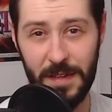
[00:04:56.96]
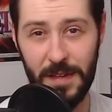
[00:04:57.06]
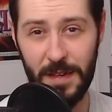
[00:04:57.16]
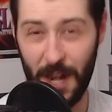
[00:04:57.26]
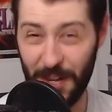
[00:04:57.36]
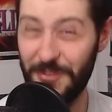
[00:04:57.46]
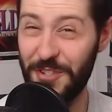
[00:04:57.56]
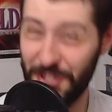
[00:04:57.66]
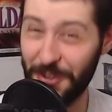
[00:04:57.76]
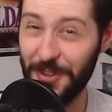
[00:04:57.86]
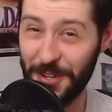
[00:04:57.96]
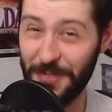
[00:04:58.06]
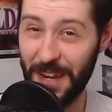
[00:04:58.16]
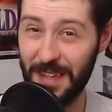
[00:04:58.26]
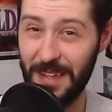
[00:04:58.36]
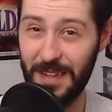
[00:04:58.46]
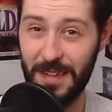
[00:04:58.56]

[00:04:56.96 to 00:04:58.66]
Are you sure you're ready?